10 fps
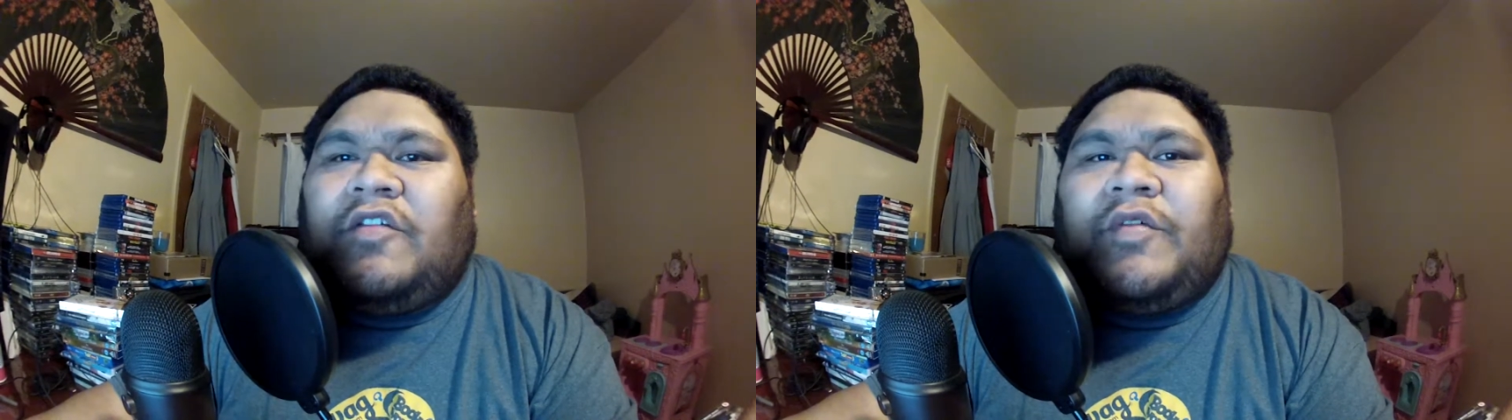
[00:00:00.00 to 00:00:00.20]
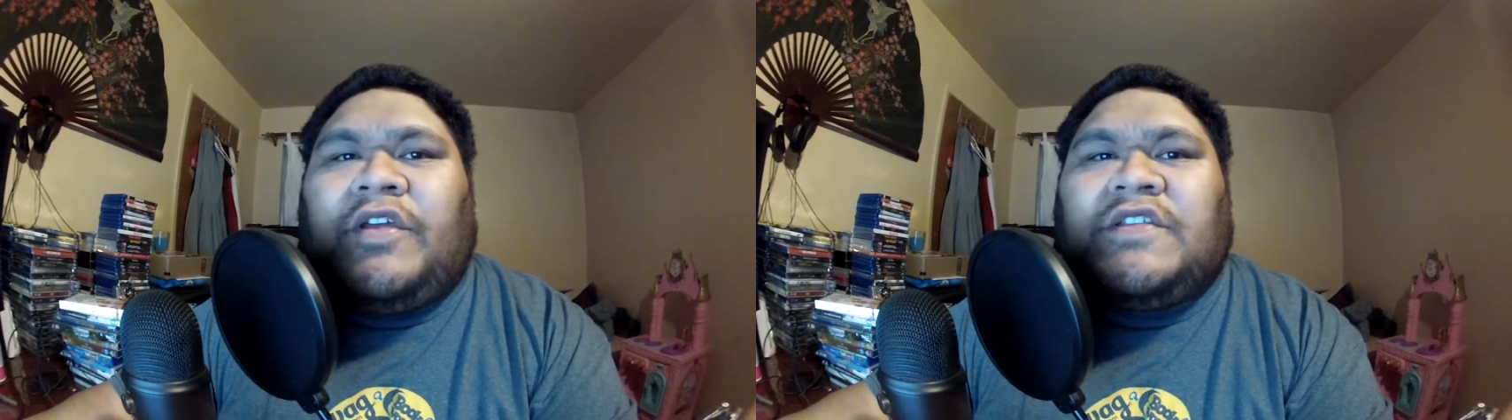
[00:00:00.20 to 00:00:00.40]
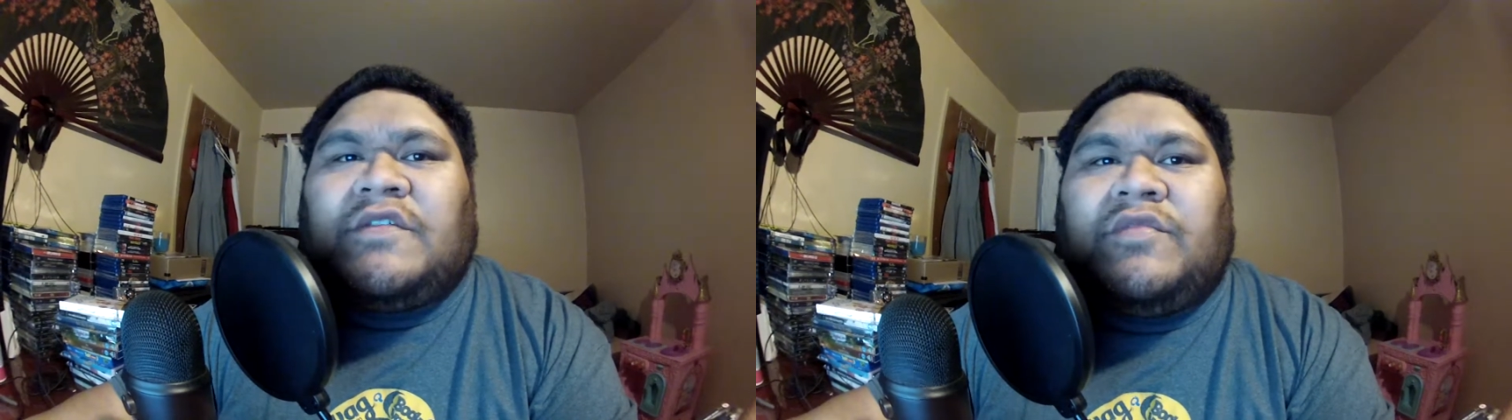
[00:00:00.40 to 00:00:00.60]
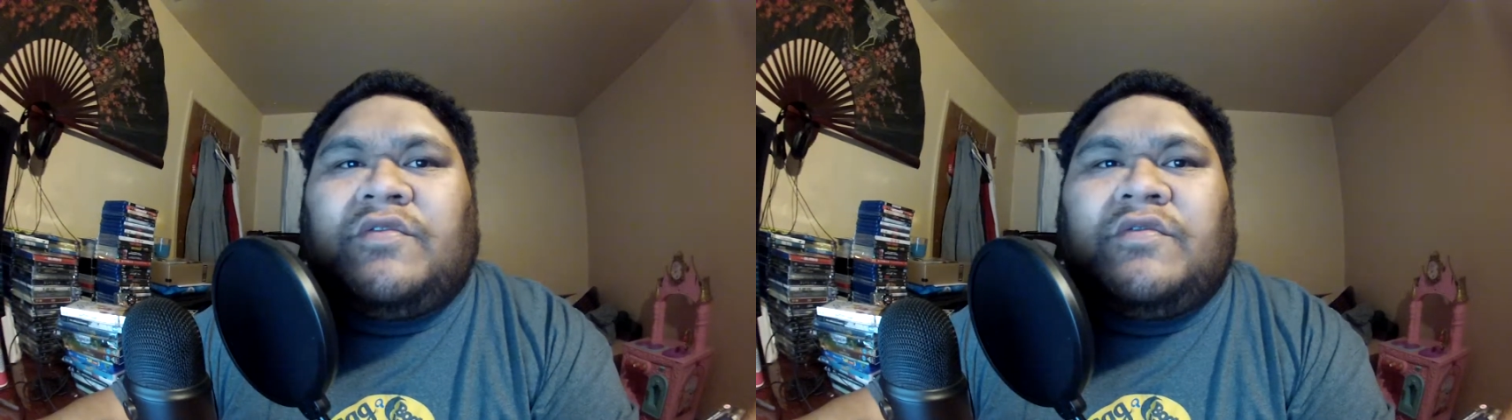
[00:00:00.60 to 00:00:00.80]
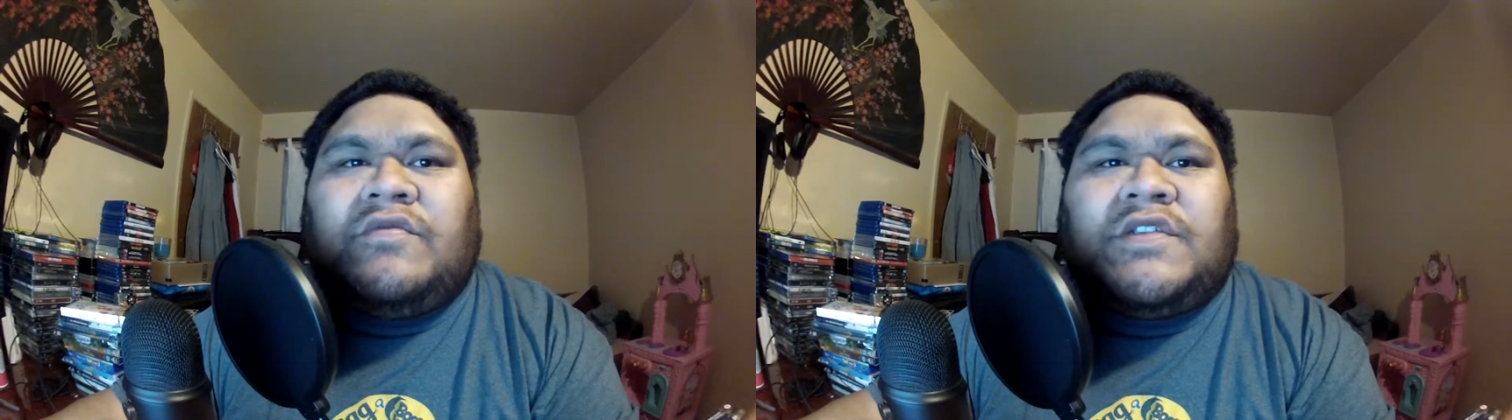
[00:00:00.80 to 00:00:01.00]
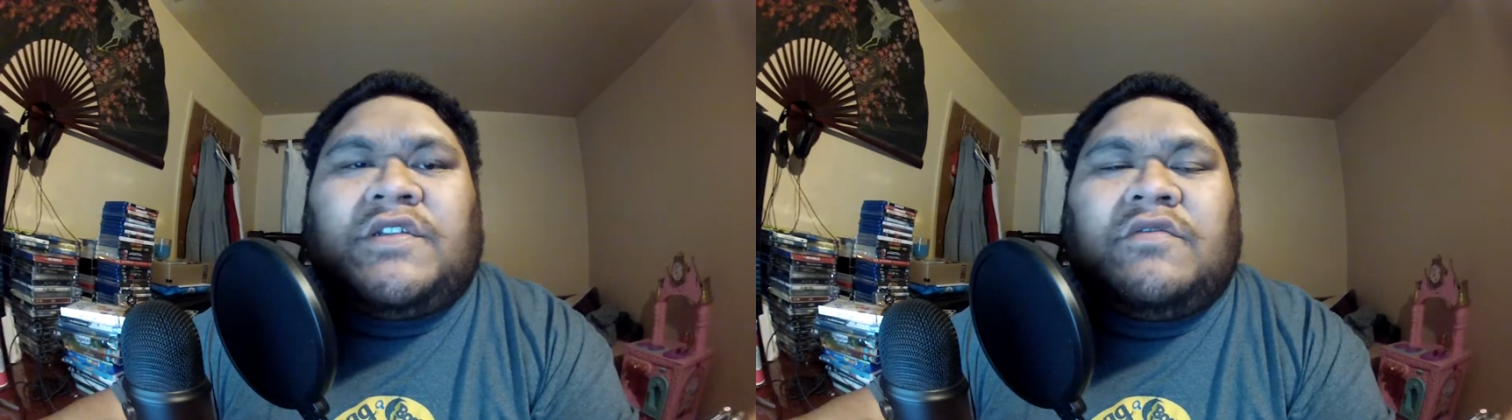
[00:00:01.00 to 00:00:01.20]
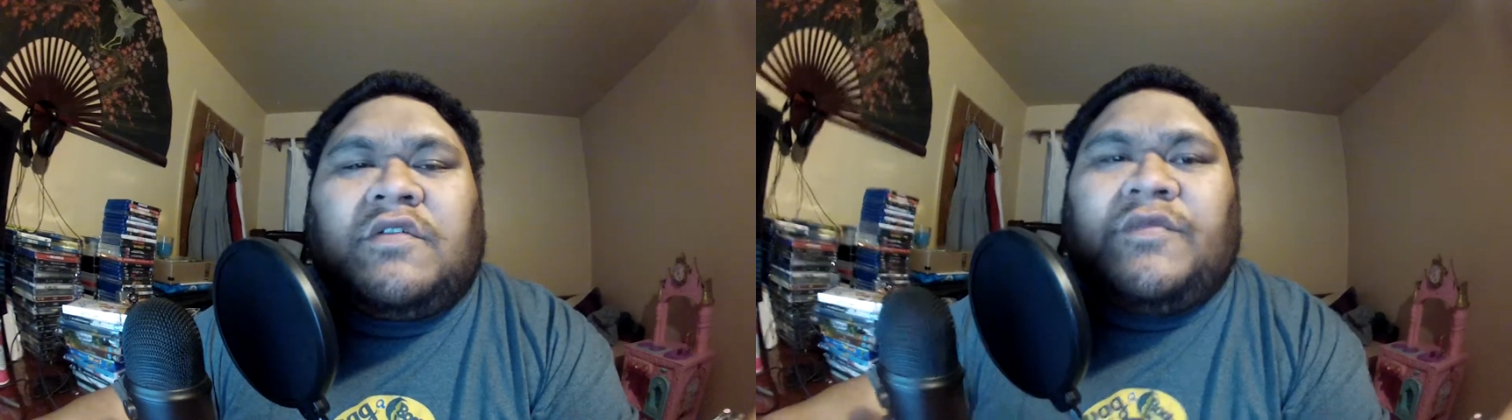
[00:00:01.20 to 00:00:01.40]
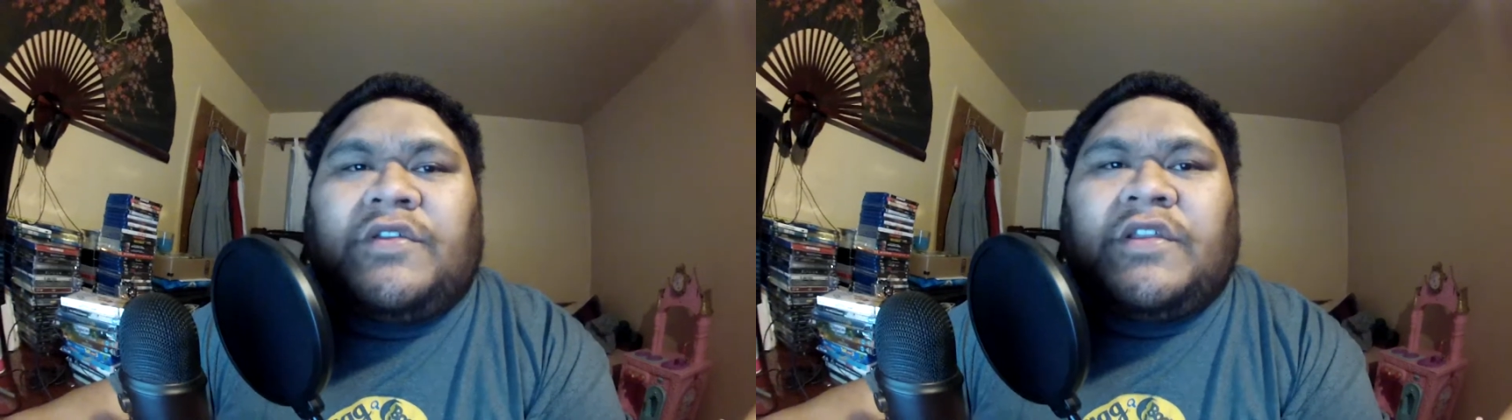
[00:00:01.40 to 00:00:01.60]
everybody else in the Blue two
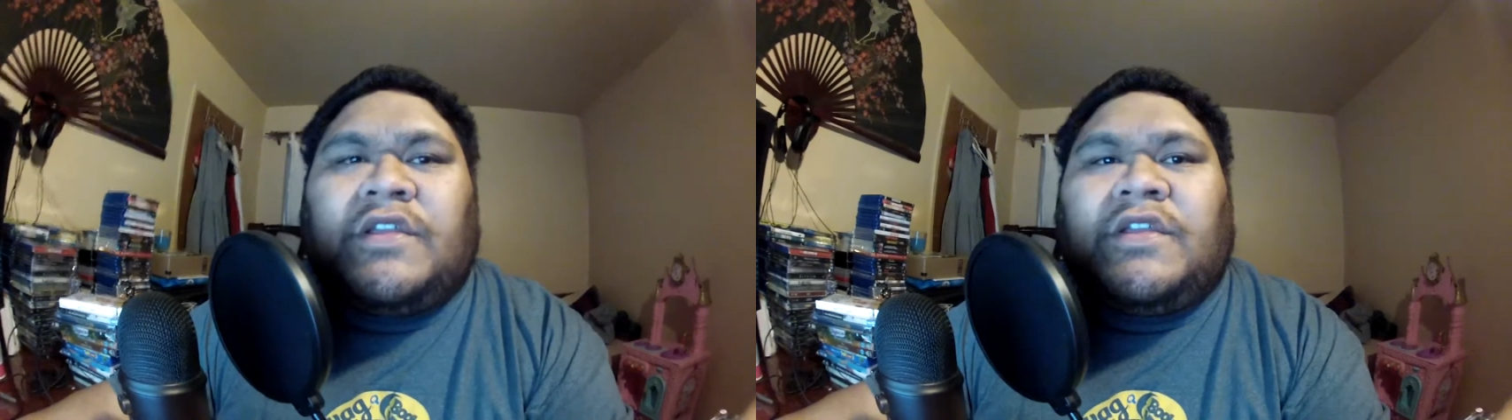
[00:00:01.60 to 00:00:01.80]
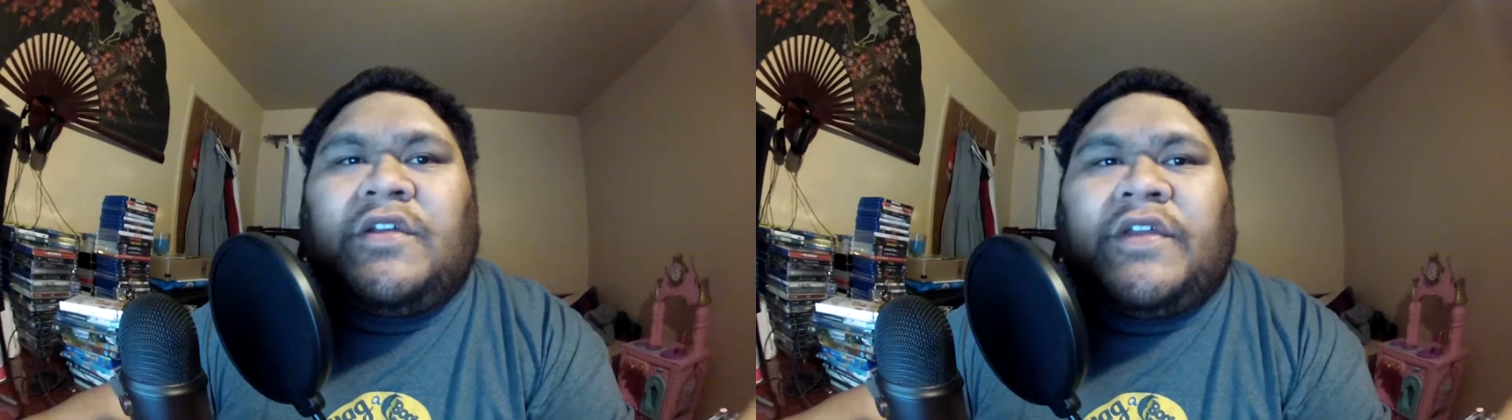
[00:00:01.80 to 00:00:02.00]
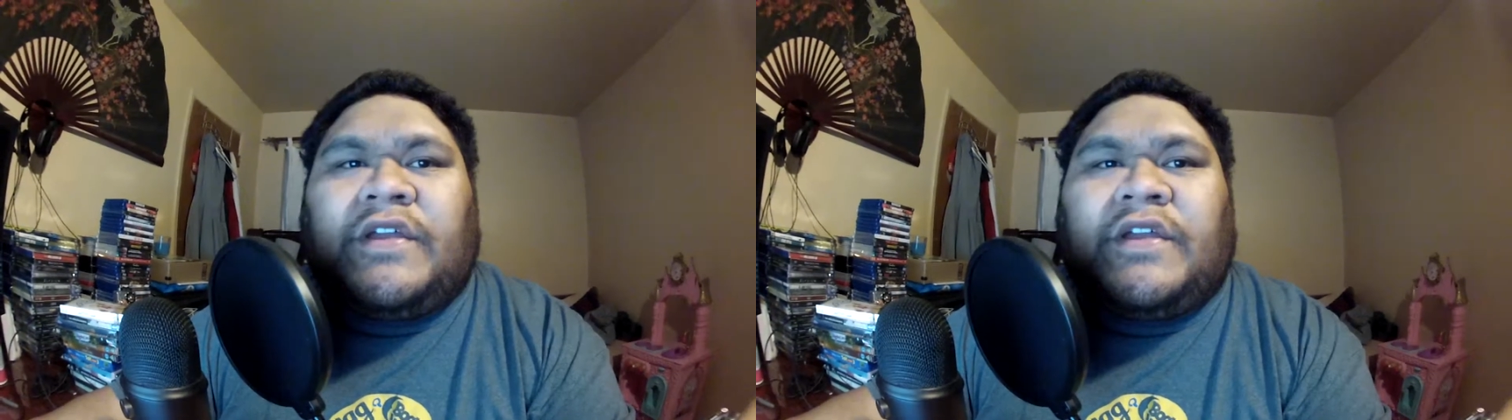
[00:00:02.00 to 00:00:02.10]
community, you know,